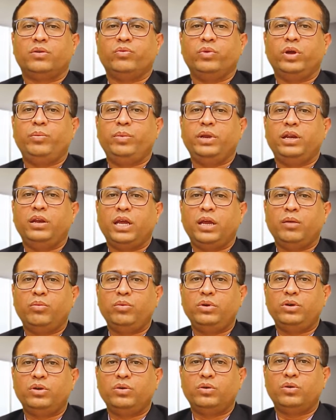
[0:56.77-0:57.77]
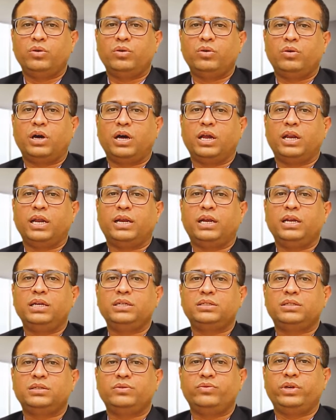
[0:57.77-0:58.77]
will be able to know, or at
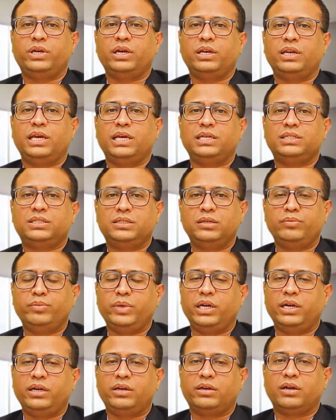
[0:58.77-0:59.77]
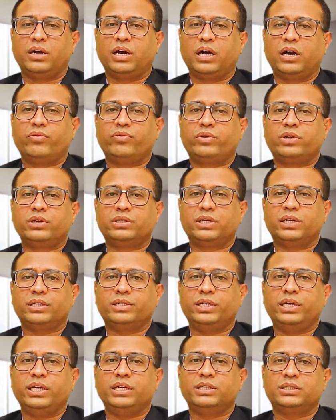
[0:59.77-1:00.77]
least we can estimate, after
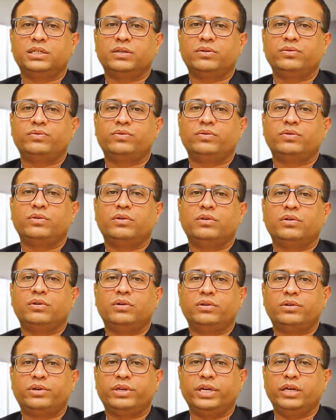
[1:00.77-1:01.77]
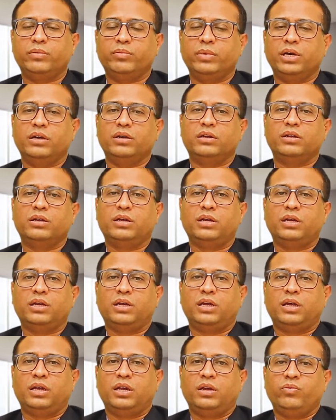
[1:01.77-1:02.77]
30 days of treatment.
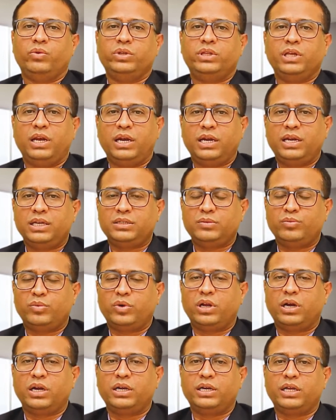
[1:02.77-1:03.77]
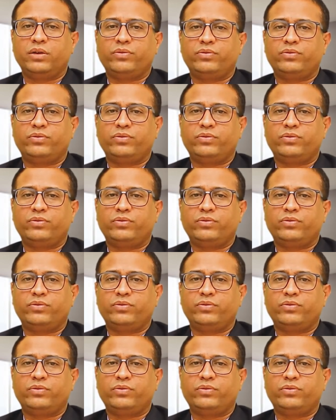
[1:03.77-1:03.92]
With the latest modality